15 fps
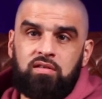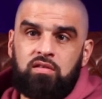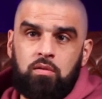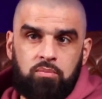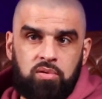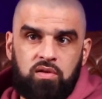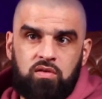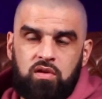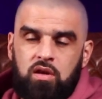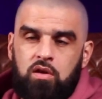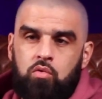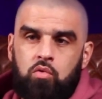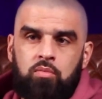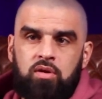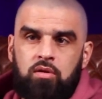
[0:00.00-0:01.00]
simplicity in a
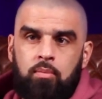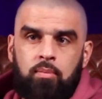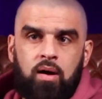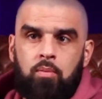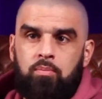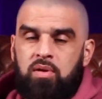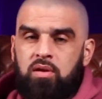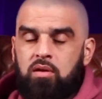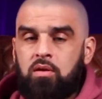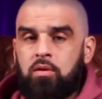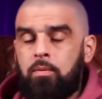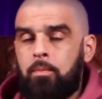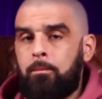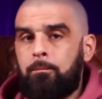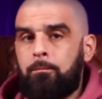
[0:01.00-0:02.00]
woman, in my opinion.